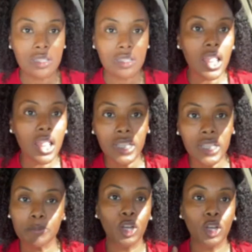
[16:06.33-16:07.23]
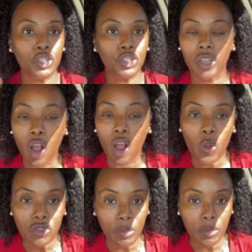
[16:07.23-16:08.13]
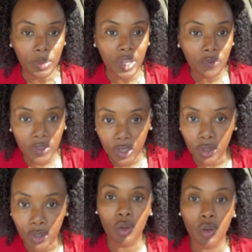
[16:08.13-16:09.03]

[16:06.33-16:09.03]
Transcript: lot, but you can always replay the video.